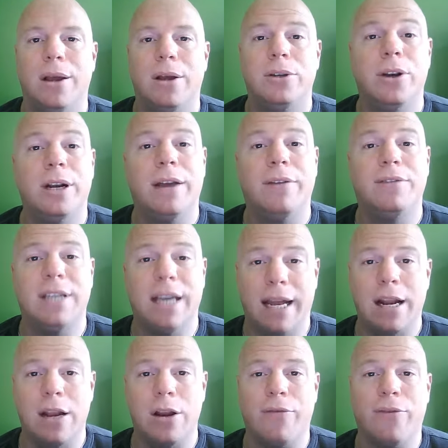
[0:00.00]
So you're going to have 10
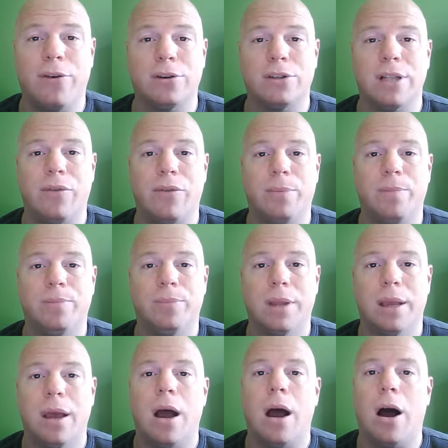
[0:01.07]
on your first level,
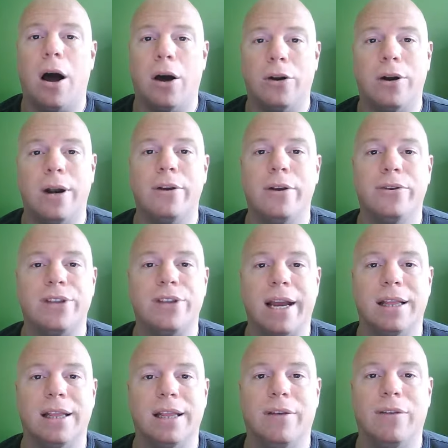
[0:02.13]
100 on your
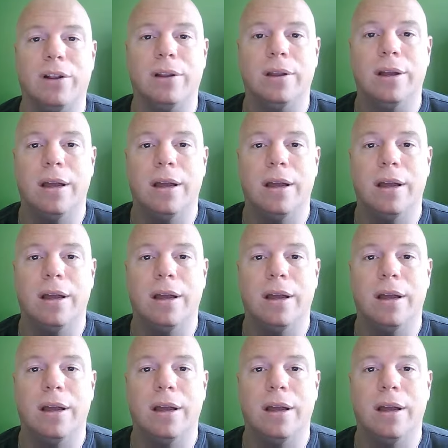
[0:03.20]
second level,